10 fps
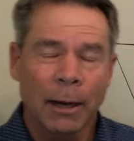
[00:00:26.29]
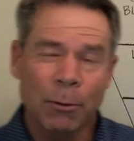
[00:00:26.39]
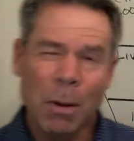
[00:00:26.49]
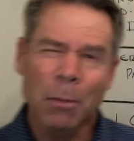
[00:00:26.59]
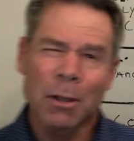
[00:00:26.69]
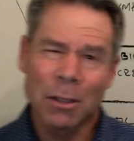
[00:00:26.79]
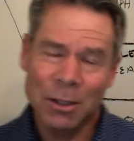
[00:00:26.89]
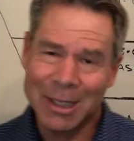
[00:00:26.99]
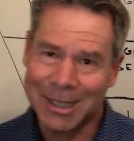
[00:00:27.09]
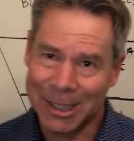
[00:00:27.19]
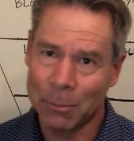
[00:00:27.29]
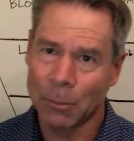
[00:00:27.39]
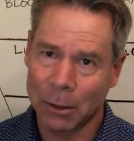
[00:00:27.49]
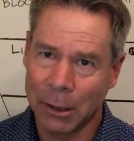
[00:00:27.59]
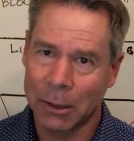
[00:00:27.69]
And remember, this is a
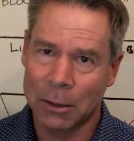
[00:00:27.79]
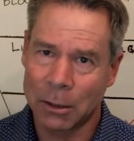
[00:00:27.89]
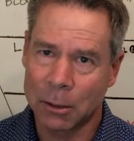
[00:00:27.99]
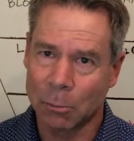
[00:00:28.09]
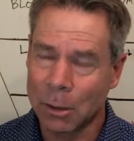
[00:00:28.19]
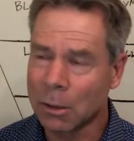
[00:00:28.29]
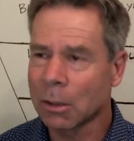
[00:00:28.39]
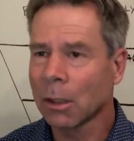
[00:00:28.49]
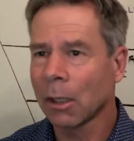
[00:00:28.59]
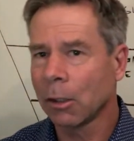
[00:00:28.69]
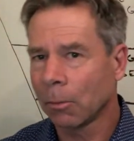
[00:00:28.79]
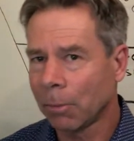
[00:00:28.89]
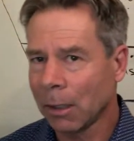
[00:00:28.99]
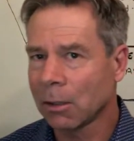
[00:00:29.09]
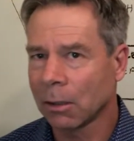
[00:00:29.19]
deep cleaning system. This is not your
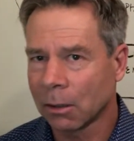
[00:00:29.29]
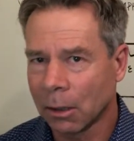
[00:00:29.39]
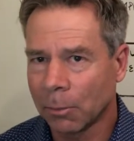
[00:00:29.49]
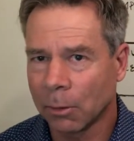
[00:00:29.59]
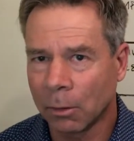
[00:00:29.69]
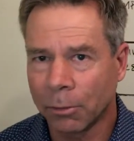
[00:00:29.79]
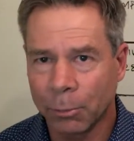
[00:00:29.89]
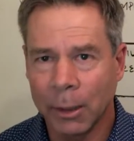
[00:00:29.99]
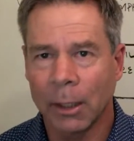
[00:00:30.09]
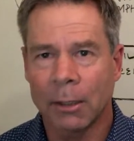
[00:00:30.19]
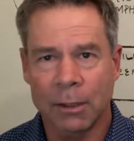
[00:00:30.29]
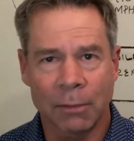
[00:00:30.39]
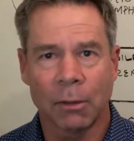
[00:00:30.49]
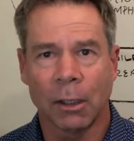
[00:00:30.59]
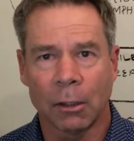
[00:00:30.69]
basic typical 3-day,
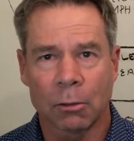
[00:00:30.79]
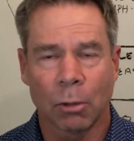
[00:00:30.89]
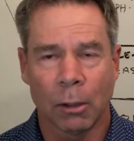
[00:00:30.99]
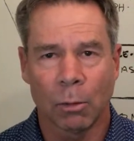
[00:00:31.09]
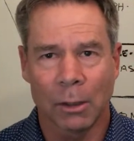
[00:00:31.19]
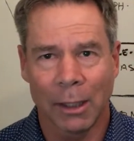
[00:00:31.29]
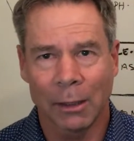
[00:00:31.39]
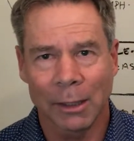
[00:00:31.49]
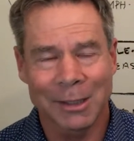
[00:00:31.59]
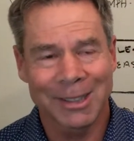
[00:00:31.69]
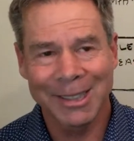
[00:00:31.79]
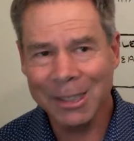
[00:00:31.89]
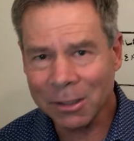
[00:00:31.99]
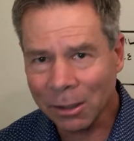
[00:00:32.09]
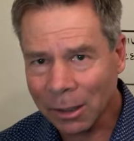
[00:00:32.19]
7-day, or 21-day cleanse.
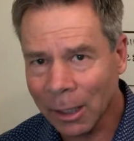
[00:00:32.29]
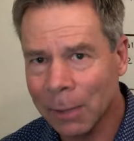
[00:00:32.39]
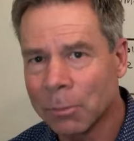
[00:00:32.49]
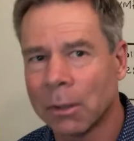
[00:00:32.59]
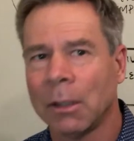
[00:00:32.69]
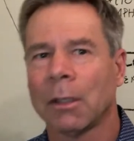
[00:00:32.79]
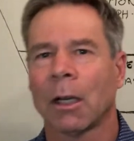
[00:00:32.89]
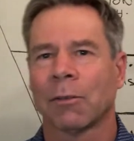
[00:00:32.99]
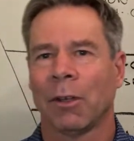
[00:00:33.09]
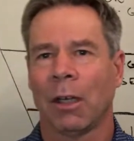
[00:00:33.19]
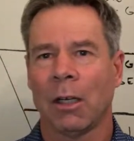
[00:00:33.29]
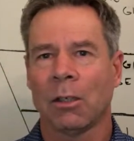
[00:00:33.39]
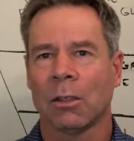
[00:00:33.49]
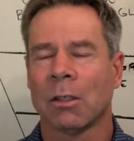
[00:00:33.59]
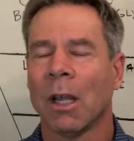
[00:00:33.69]
These are the types of
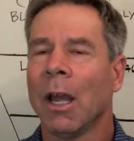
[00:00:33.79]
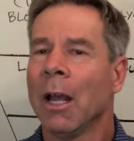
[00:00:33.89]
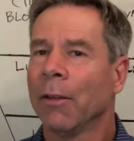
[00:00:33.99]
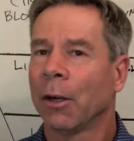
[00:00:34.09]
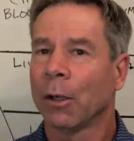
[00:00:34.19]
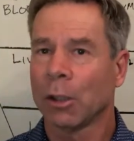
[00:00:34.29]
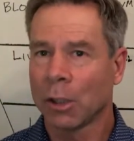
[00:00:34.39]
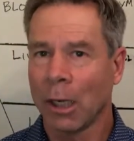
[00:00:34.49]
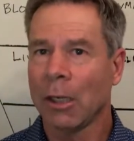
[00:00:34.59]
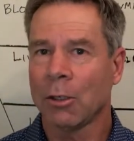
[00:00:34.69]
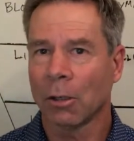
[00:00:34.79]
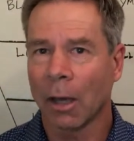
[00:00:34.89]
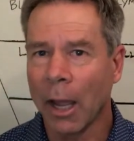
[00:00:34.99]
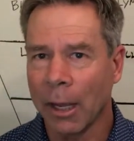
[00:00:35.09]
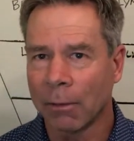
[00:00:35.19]
detoxifications that are to change your
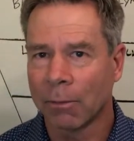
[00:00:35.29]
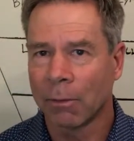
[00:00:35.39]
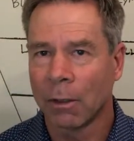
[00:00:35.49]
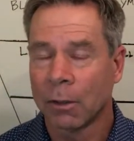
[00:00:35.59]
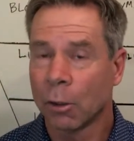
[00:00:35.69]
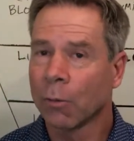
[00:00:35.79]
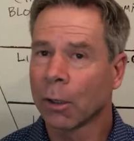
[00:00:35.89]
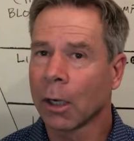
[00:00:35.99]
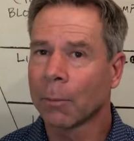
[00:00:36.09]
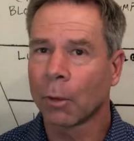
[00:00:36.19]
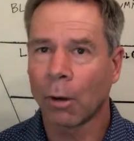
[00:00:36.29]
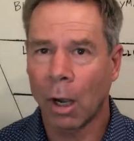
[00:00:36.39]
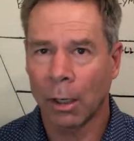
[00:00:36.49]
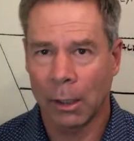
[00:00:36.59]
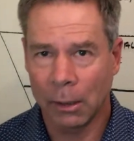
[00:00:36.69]
life, to overcome
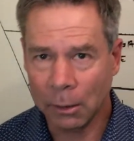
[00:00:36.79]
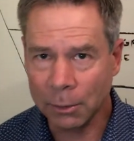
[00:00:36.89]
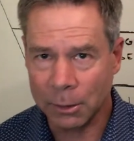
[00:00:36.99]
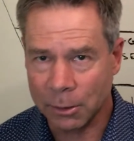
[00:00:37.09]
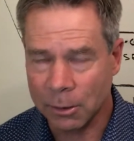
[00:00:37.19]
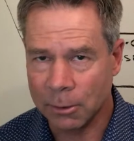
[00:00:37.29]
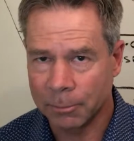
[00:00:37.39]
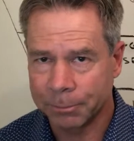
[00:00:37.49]
chronic illnesses.